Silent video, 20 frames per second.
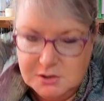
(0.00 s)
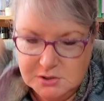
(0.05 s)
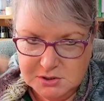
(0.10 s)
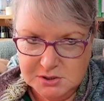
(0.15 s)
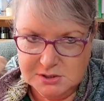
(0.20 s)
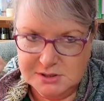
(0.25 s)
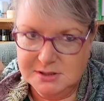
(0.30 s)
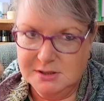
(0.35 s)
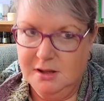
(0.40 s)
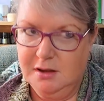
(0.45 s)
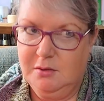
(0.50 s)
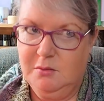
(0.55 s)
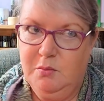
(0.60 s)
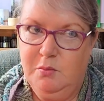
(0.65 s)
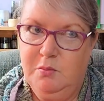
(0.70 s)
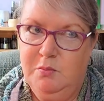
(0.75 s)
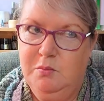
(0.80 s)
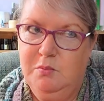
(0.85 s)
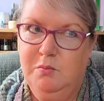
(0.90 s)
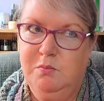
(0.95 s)
just like
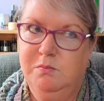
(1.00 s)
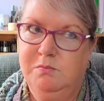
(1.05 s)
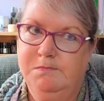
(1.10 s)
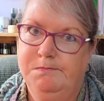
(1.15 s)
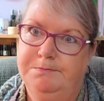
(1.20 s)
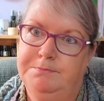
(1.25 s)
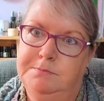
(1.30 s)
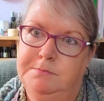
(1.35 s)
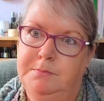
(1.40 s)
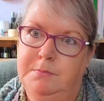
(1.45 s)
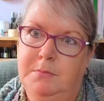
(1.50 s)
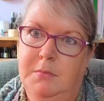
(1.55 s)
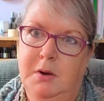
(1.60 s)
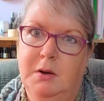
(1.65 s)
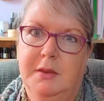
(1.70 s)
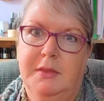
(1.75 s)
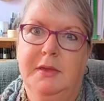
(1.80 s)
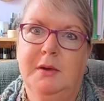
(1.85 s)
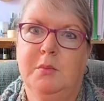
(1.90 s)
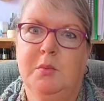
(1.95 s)

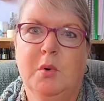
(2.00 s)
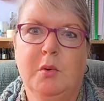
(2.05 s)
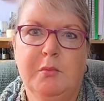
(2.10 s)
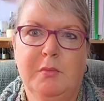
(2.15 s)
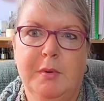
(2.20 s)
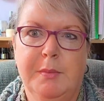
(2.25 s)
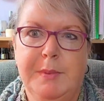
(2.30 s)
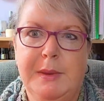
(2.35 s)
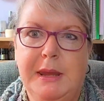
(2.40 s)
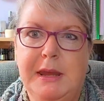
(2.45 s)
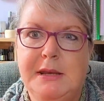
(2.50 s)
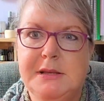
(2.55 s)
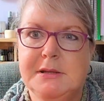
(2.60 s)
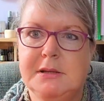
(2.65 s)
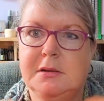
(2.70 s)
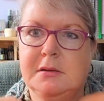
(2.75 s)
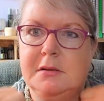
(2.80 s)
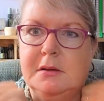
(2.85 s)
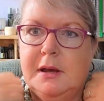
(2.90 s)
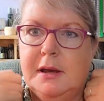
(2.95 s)
I think 1
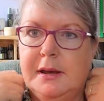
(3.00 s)
repeat.